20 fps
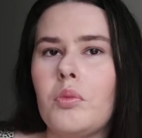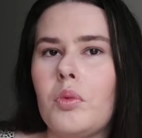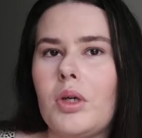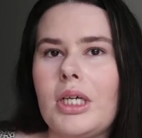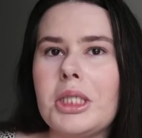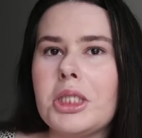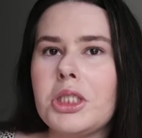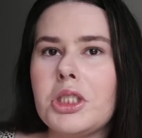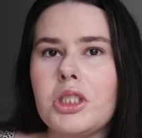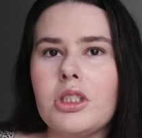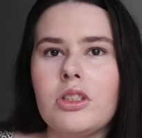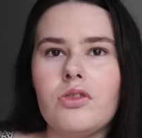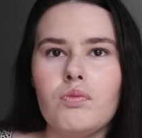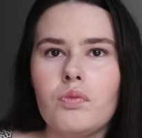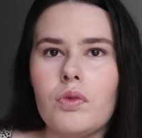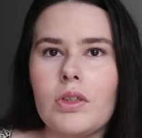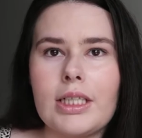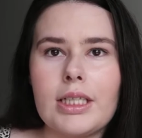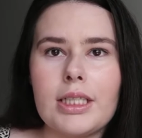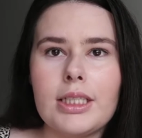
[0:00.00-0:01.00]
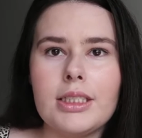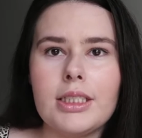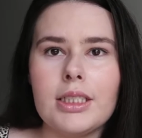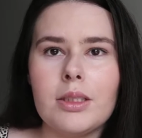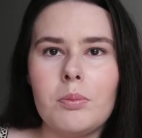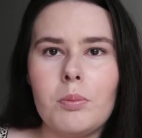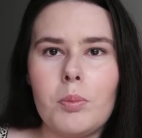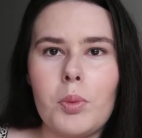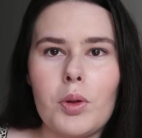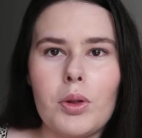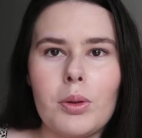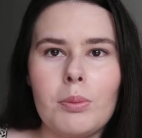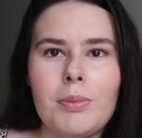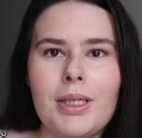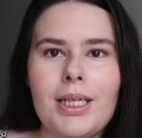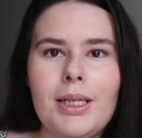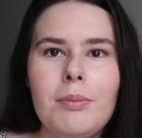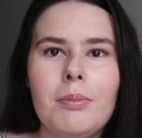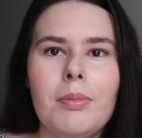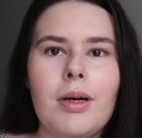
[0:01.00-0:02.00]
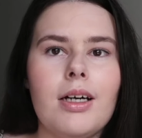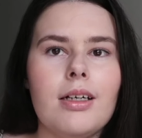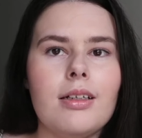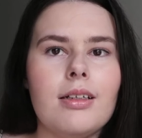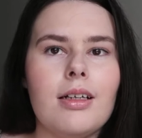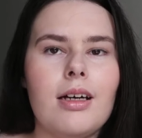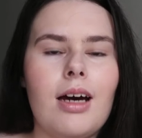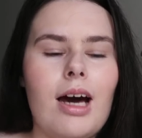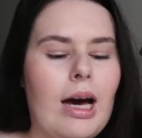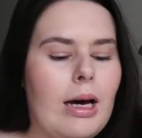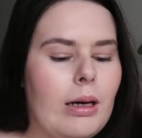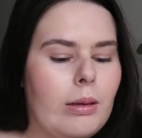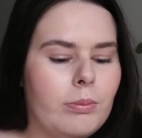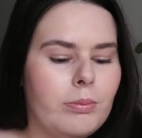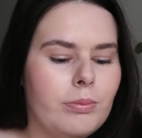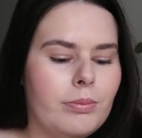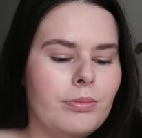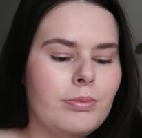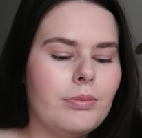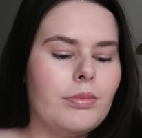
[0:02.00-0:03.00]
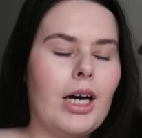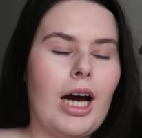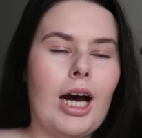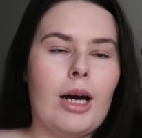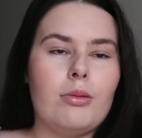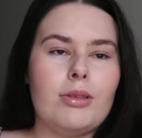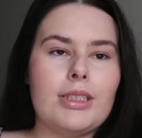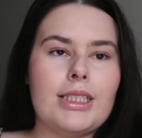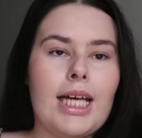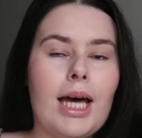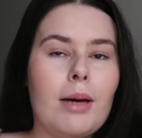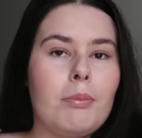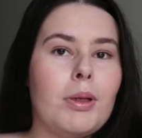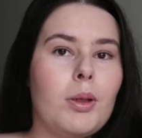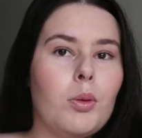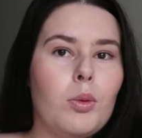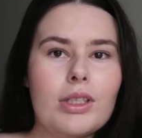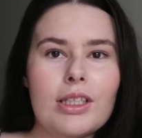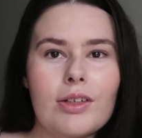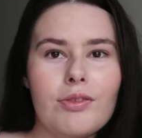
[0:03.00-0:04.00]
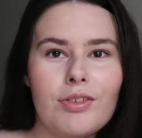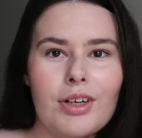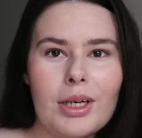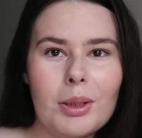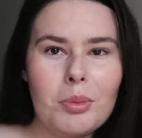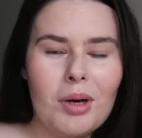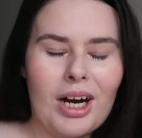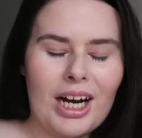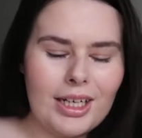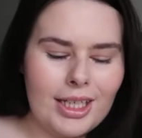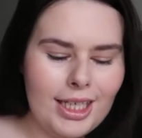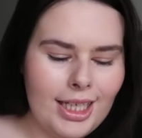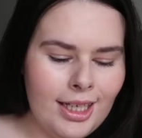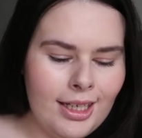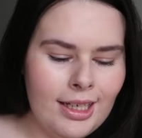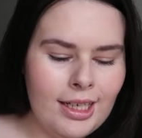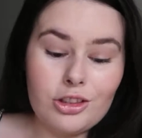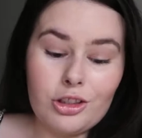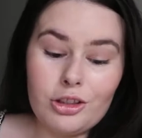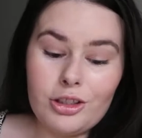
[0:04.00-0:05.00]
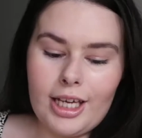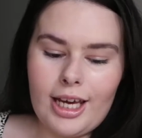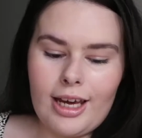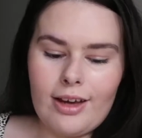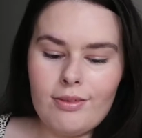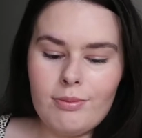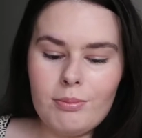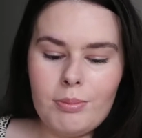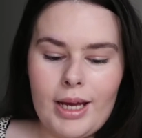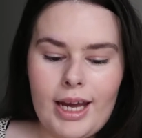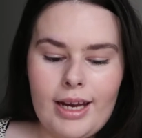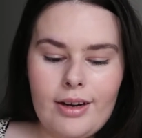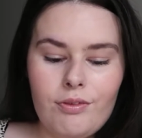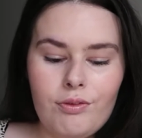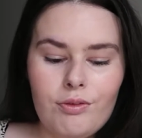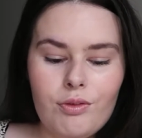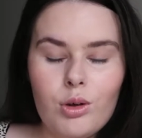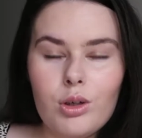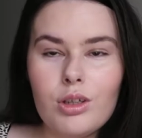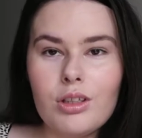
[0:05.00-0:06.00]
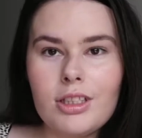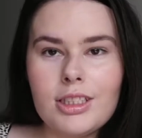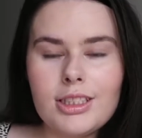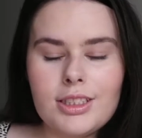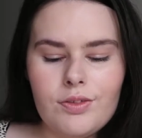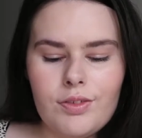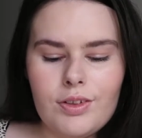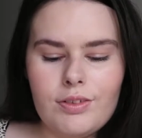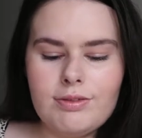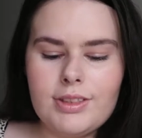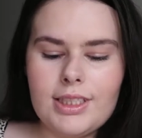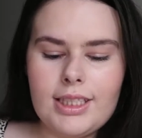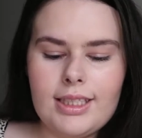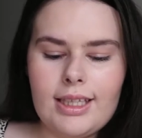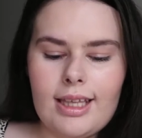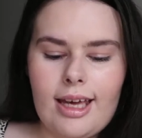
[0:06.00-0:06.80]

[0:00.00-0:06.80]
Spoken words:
which really didn't bother me, but I was happy with the free brownie. So yeah, paid $4.50